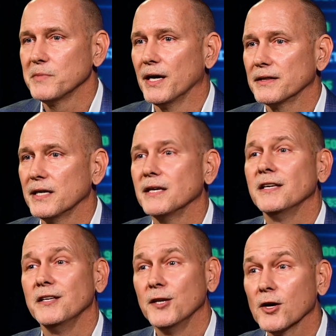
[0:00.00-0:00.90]
month,
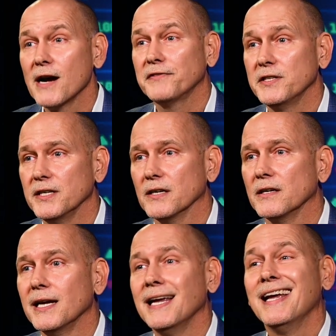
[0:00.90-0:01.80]
year after year.
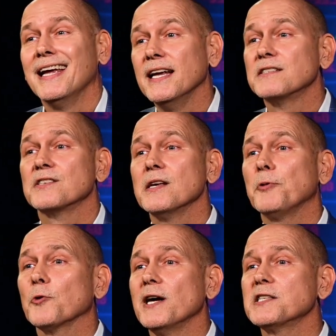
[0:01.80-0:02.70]
It's a
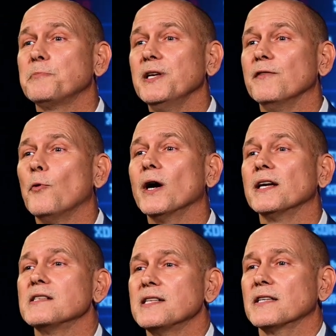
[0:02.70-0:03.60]
simple recipe if one
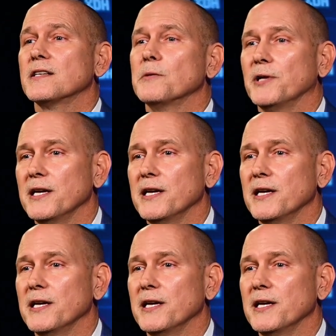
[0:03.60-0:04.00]
can stick to the